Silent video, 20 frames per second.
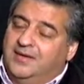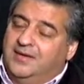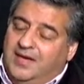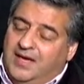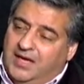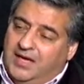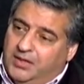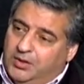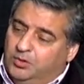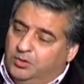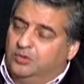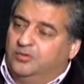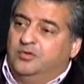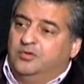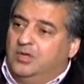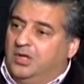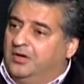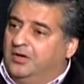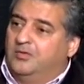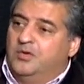in an awful
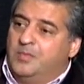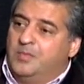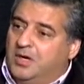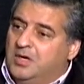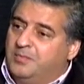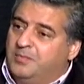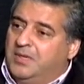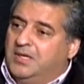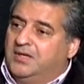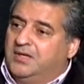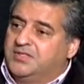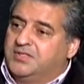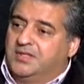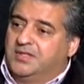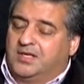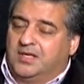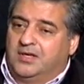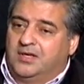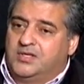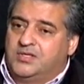lot of remote parts of the
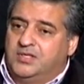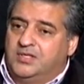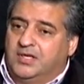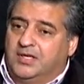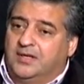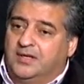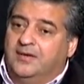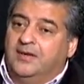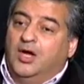country,